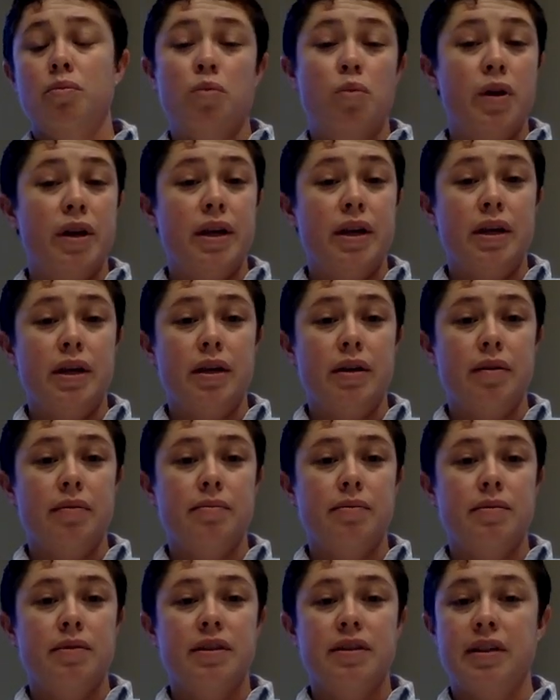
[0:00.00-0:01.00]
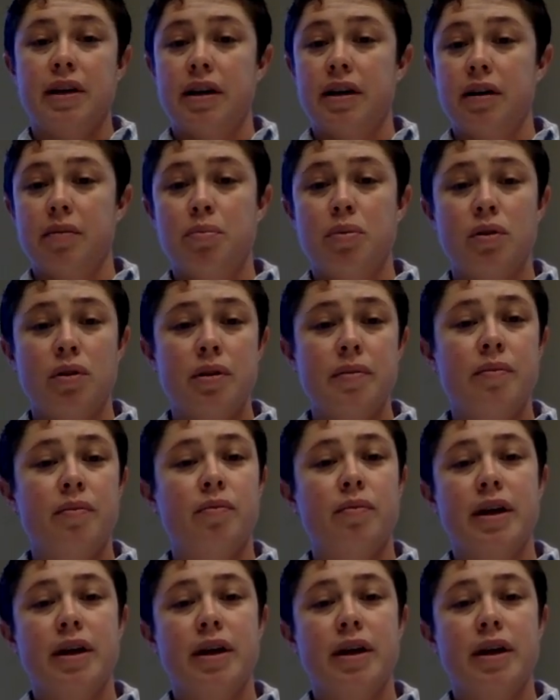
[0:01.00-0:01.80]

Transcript: We decided to pull him,